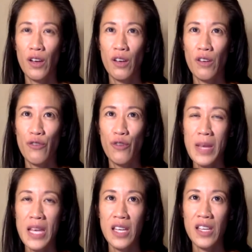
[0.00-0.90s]
For
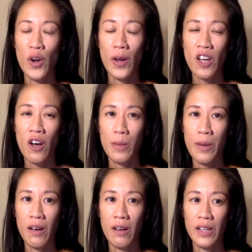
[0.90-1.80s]
me, you know, I talk
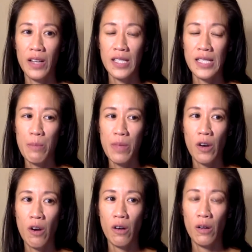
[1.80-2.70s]
about something
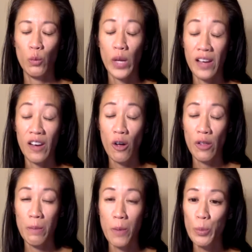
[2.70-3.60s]
called what I call the
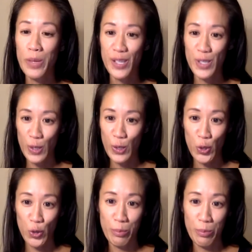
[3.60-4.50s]
Mobius
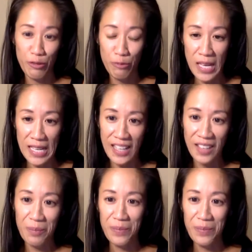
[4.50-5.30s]
strip of meaning.